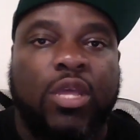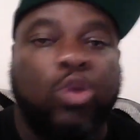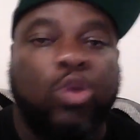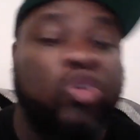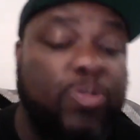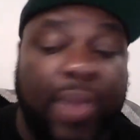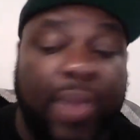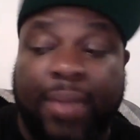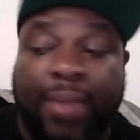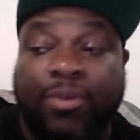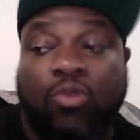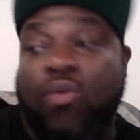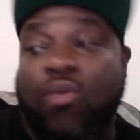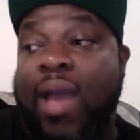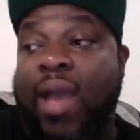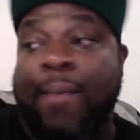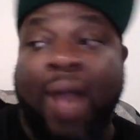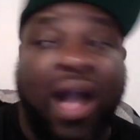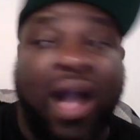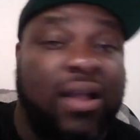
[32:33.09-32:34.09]
You should be able to
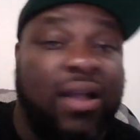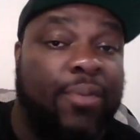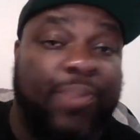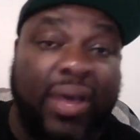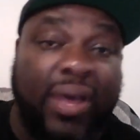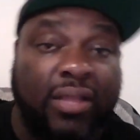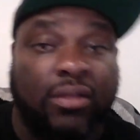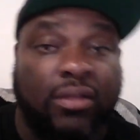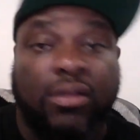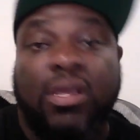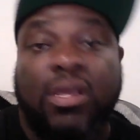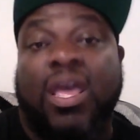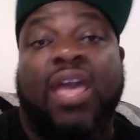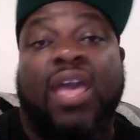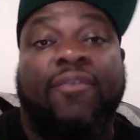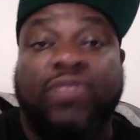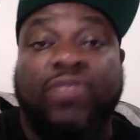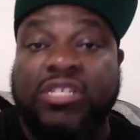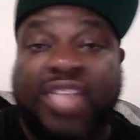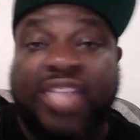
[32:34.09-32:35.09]
rap a cappella.
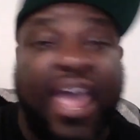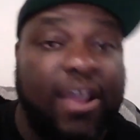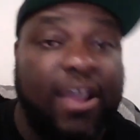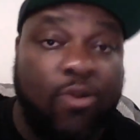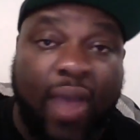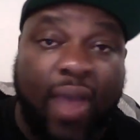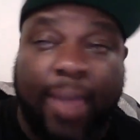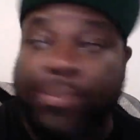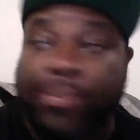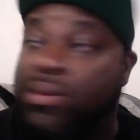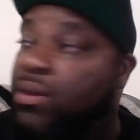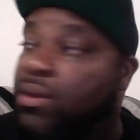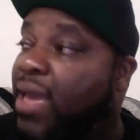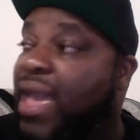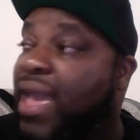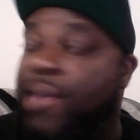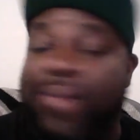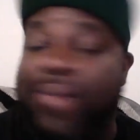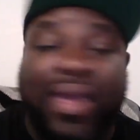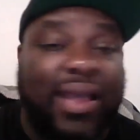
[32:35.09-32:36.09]
If it's that crappy,
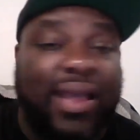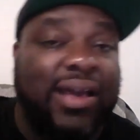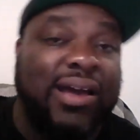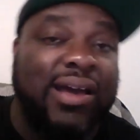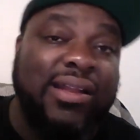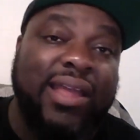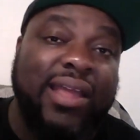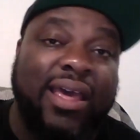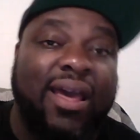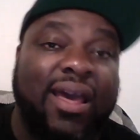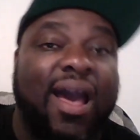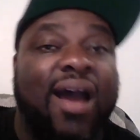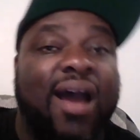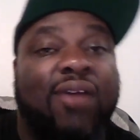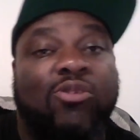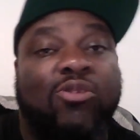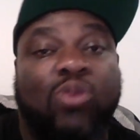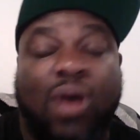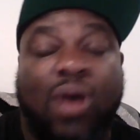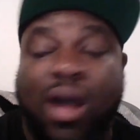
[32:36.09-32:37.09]
hey man, cut that.
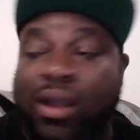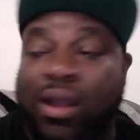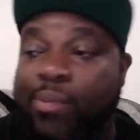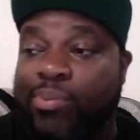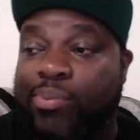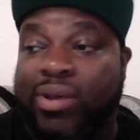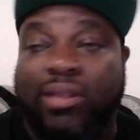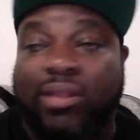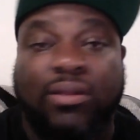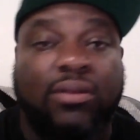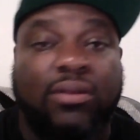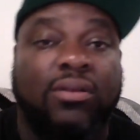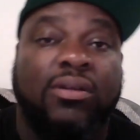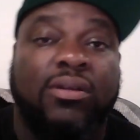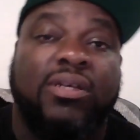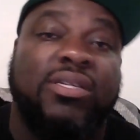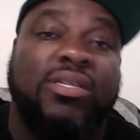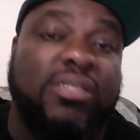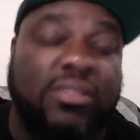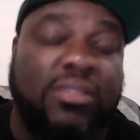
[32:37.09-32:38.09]
I'll do an a cappella
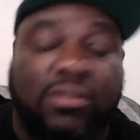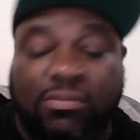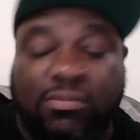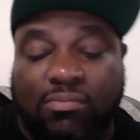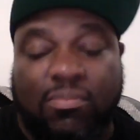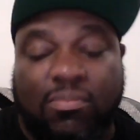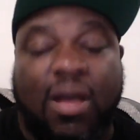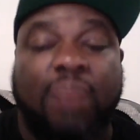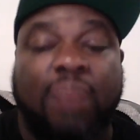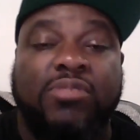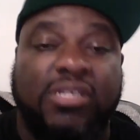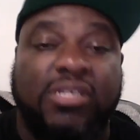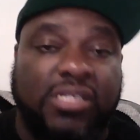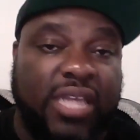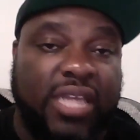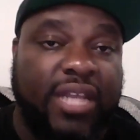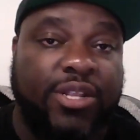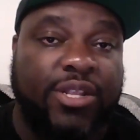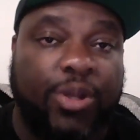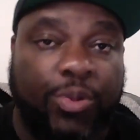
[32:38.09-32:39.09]
because I'm
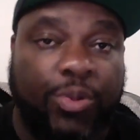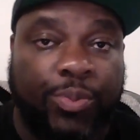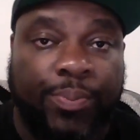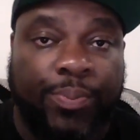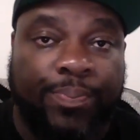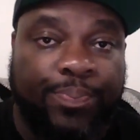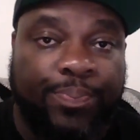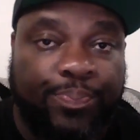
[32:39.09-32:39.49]
just that dope.